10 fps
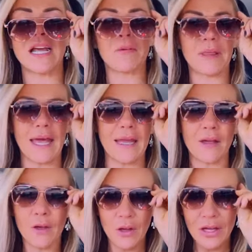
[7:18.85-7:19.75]
No matter
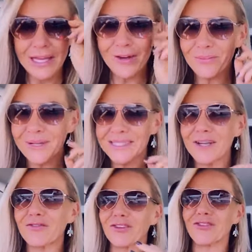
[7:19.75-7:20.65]
what you believe,
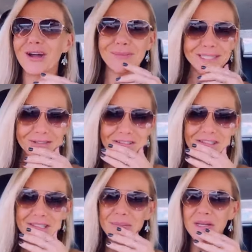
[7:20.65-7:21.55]
even if you believe in
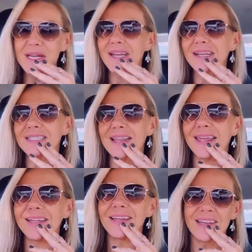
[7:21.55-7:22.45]
multiple lives, like you
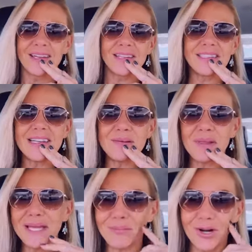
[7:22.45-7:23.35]
only got one for
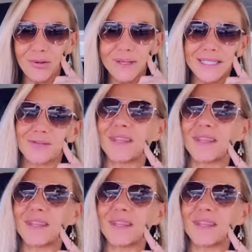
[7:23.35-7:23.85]
this one.